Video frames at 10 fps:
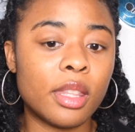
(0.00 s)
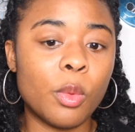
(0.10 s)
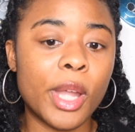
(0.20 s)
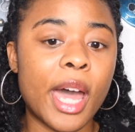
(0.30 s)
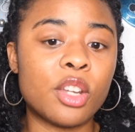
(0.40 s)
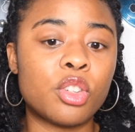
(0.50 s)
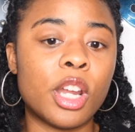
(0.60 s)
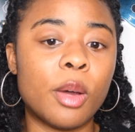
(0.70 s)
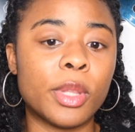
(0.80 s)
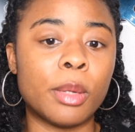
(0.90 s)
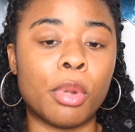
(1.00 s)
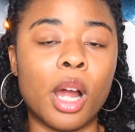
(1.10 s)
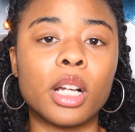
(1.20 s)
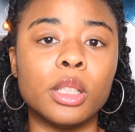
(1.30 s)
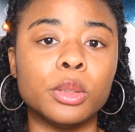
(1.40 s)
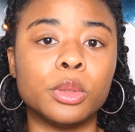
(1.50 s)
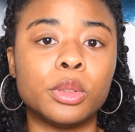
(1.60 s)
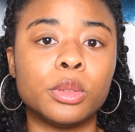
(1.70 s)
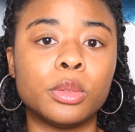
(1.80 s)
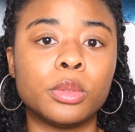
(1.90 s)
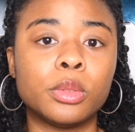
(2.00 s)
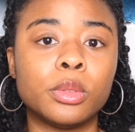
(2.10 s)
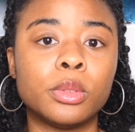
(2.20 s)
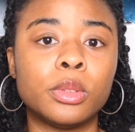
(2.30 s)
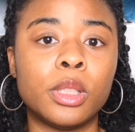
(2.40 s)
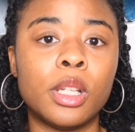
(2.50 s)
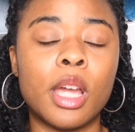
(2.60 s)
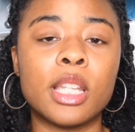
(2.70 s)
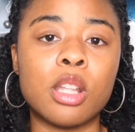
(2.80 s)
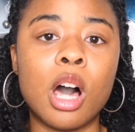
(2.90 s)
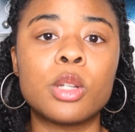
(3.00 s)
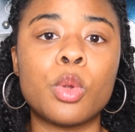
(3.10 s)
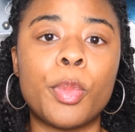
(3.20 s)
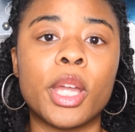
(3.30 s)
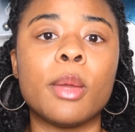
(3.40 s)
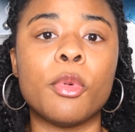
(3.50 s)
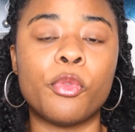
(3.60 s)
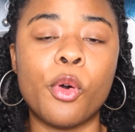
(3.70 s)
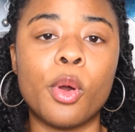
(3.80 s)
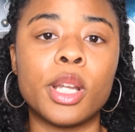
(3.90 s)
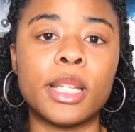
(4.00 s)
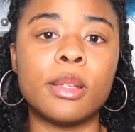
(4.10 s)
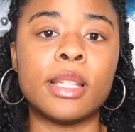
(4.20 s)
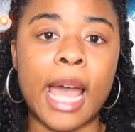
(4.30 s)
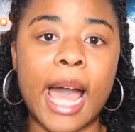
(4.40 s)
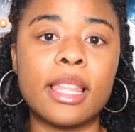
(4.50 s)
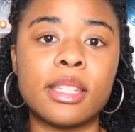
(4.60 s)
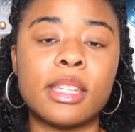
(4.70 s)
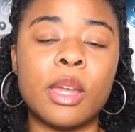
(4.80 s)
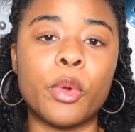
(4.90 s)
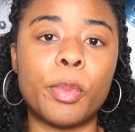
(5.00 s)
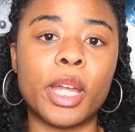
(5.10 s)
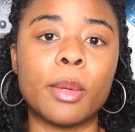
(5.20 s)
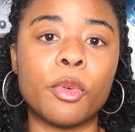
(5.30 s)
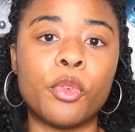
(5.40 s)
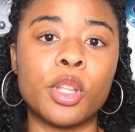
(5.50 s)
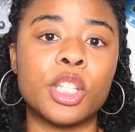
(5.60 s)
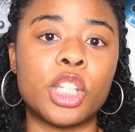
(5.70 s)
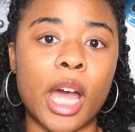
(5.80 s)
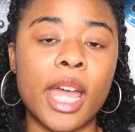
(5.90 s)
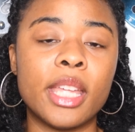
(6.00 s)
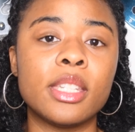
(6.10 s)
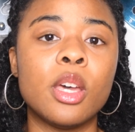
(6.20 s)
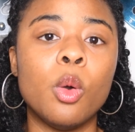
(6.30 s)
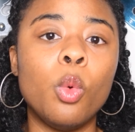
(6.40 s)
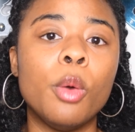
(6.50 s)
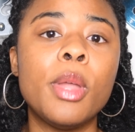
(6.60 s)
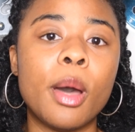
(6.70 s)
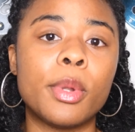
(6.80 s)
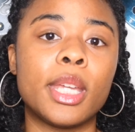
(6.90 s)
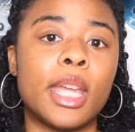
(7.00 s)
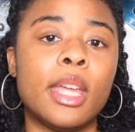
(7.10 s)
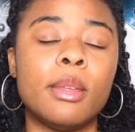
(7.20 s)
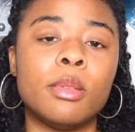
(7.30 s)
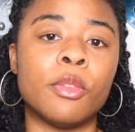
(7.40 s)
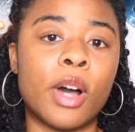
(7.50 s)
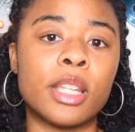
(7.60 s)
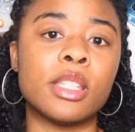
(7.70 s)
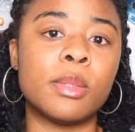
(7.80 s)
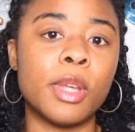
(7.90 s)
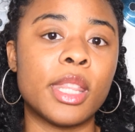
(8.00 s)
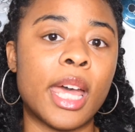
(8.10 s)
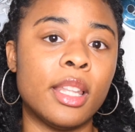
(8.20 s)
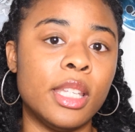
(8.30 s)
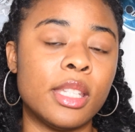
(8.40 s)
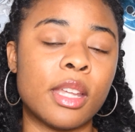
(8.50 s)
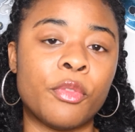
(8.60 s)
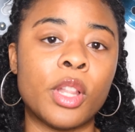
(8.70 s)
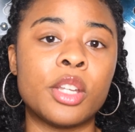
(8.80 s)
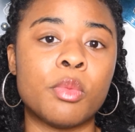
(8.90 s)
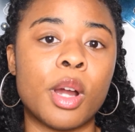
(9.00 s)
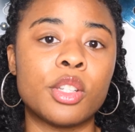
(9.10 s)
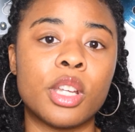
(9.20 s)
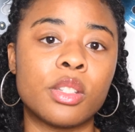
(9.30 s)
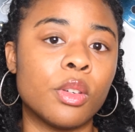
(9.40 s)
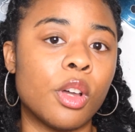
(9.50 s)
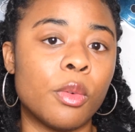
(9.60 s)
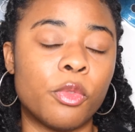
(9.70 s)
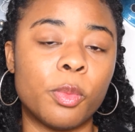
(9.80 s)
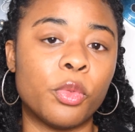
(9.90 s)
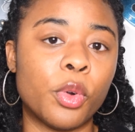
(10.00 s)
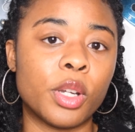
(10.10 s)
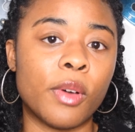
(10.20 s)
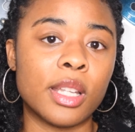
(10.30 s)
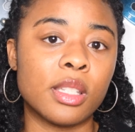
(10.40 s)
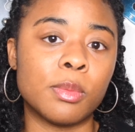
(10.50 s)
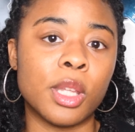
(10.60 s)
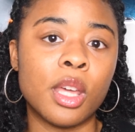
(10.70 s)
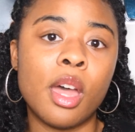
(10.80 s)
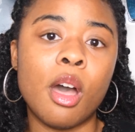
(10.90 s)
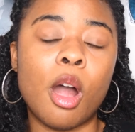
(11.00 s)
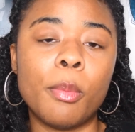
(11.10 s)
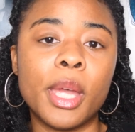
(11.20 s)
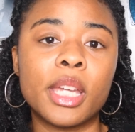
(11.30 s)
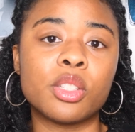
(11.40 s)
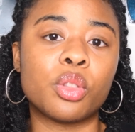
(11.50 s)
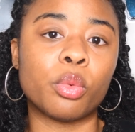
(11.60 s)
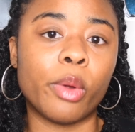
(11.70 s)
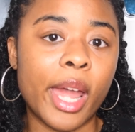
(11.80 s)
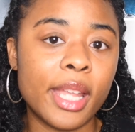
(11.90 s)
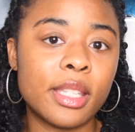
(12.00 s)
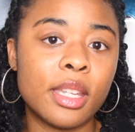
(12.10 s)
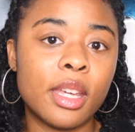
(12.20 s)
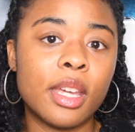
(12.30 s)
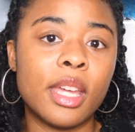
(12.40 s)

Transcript: then we got to trade up with the Broncos. As long as we're picking before Dallas and we're picking before the Giants, we'll be able to get DeVonta Smith at least. I feel like Ja'Marr Chase will go before DeVonta Smith. Our biggest threat